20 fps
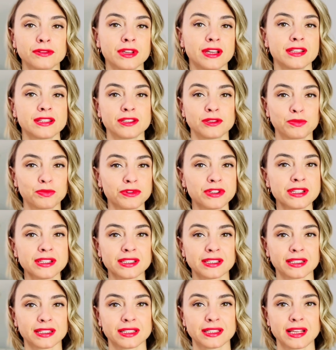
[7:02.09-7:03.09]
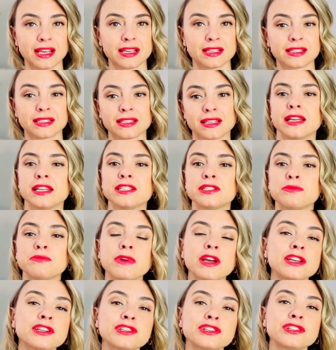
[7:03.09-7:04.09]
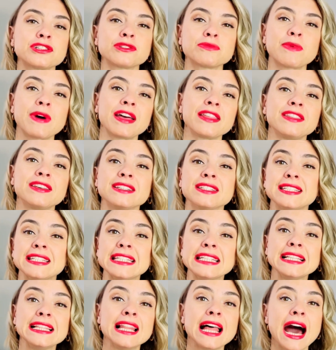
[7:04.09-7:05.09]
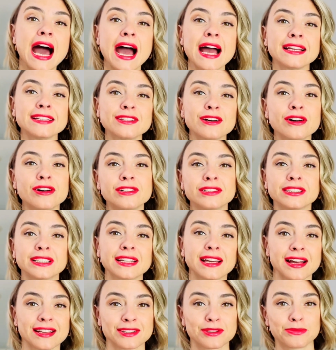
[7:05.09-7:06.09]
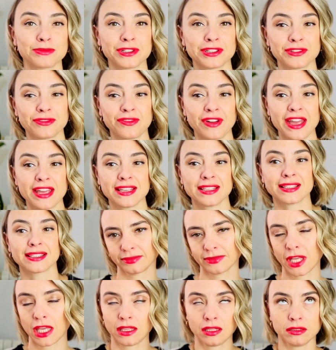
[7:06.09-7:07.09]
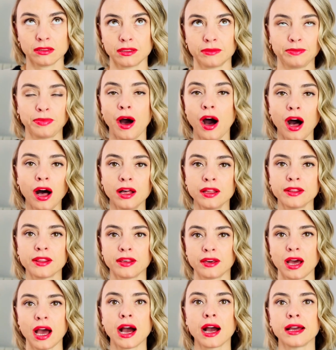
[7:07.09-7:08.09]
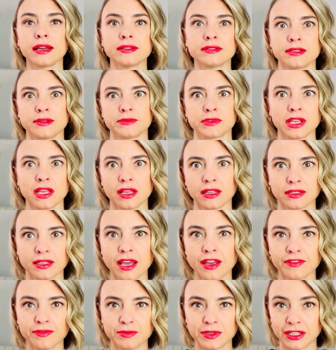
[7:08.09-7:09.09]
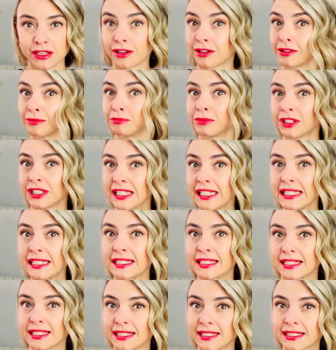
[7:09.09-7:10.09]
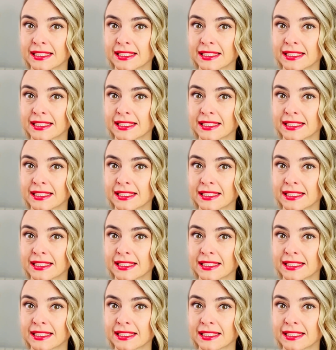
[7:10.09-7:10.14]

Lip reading: that the sprint success is measured by the delight on the customer's face and not upon the items that have been completed.